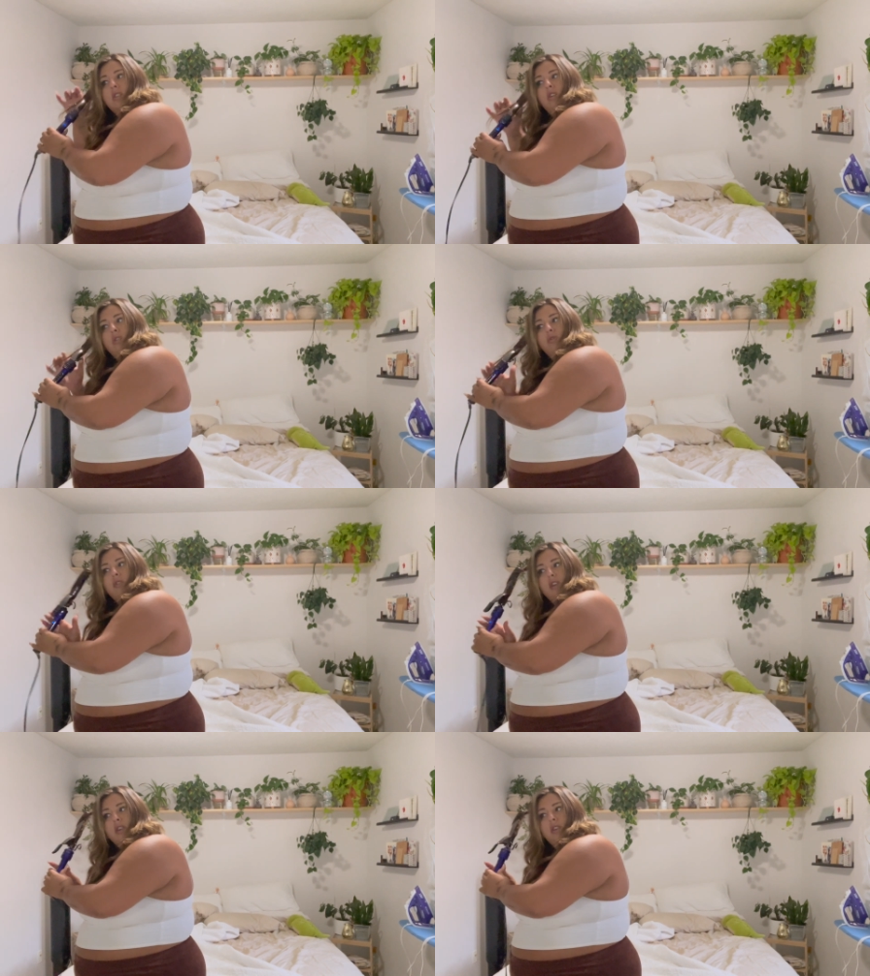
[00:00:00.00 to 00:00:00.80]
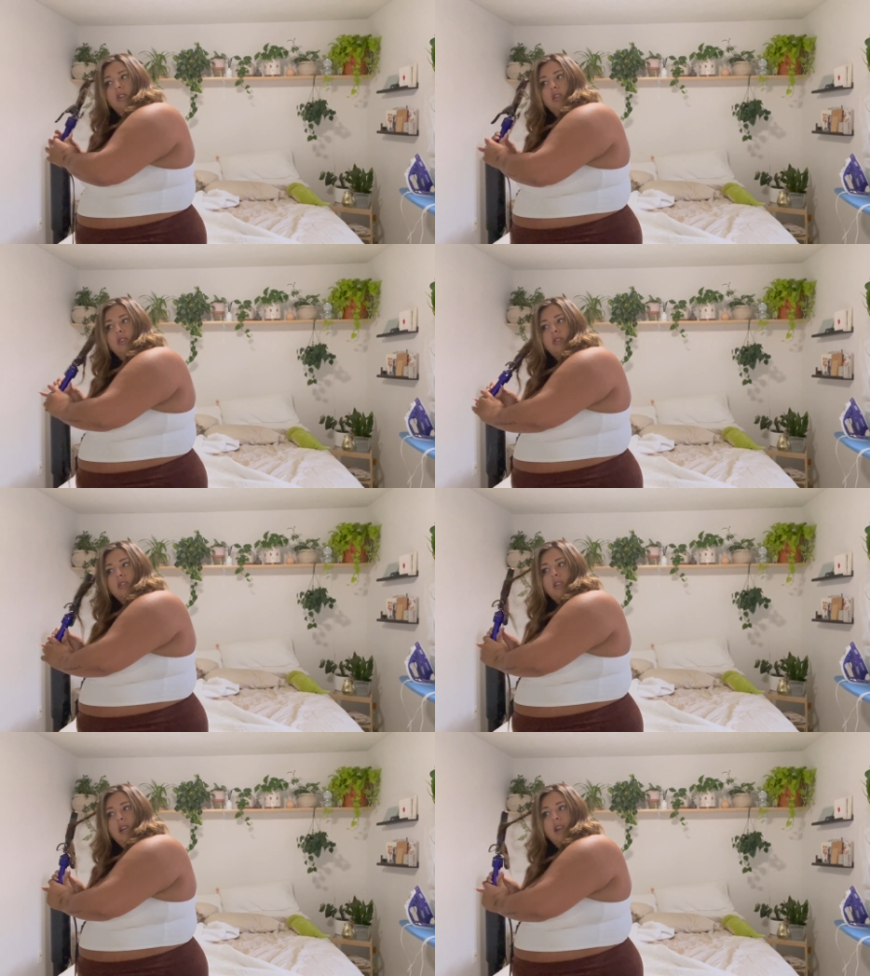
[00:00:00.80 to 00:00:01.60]
over
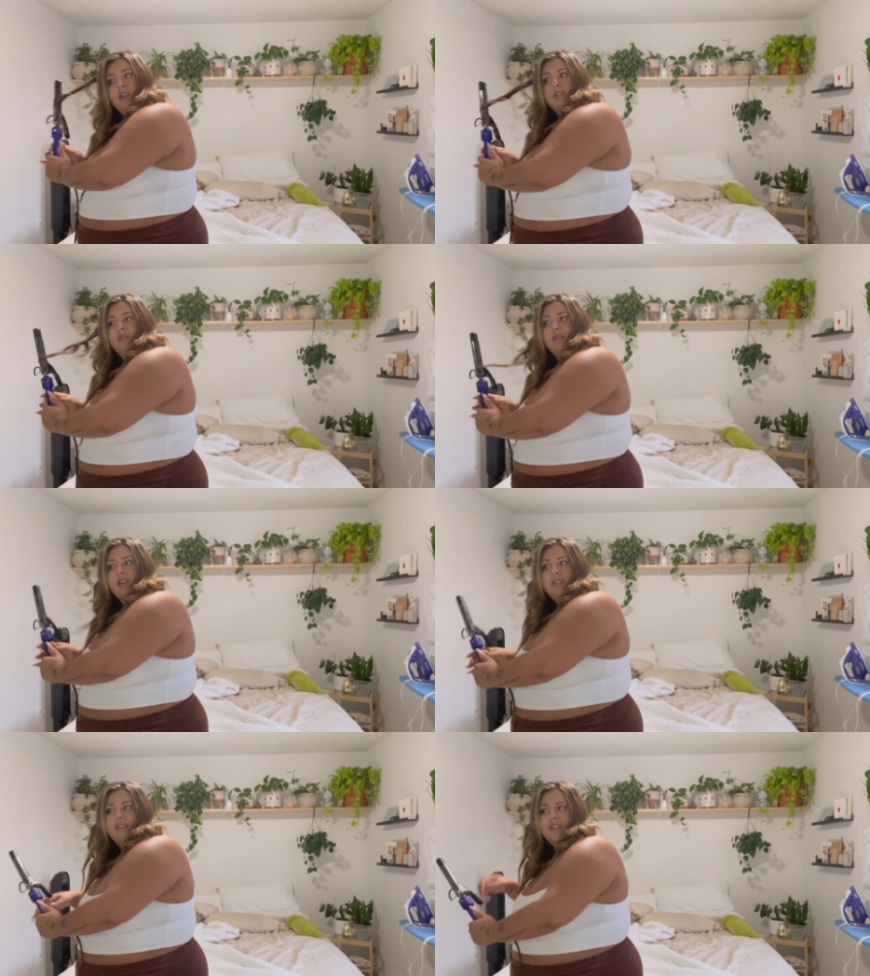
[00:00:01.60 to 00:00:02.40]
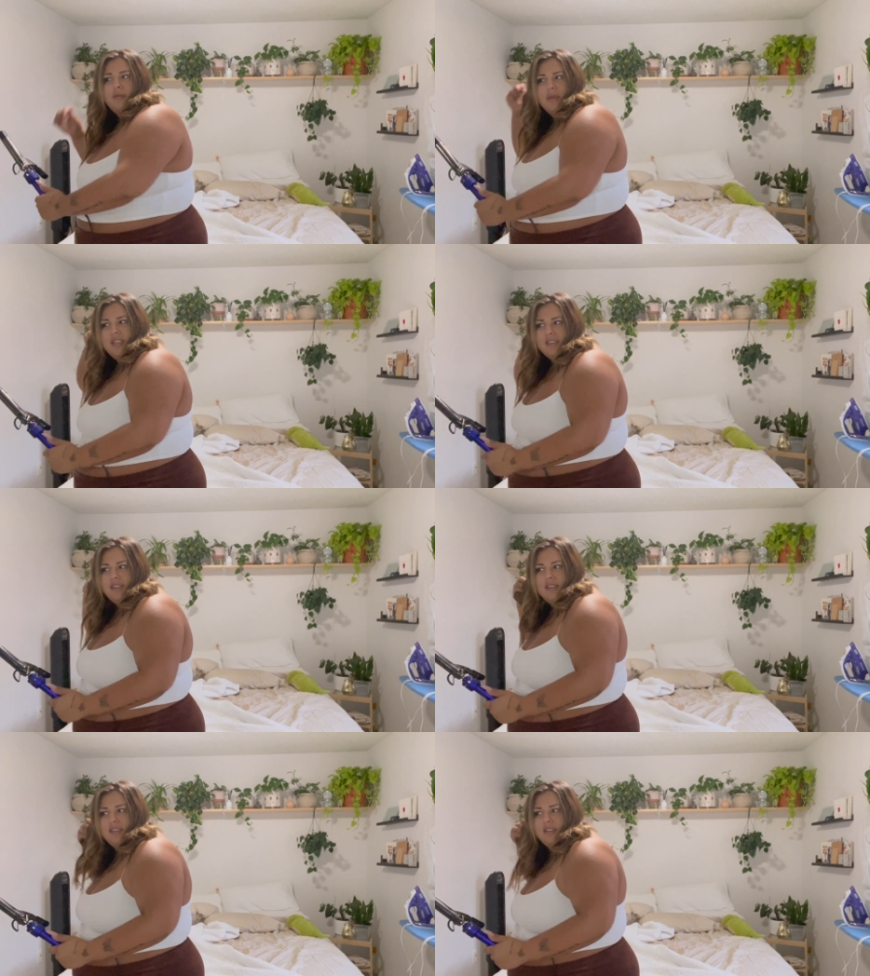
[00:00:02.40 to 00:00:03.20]
getting like fifth place,
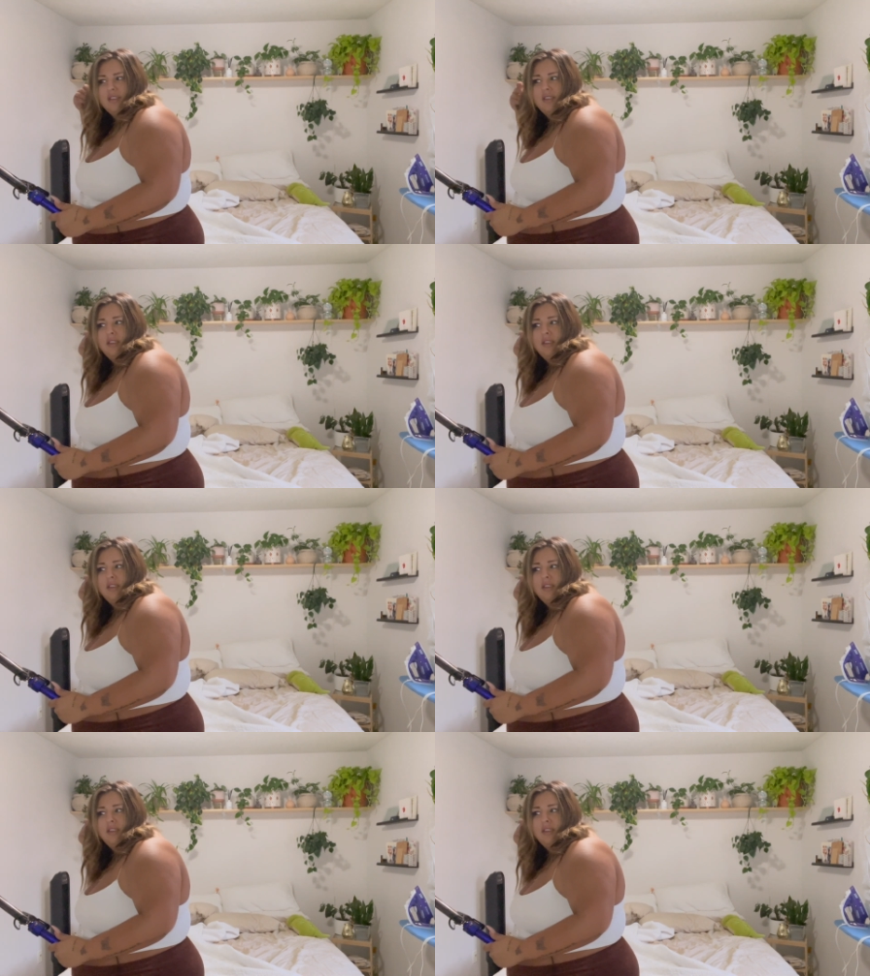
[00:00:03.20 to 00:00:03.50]
I think.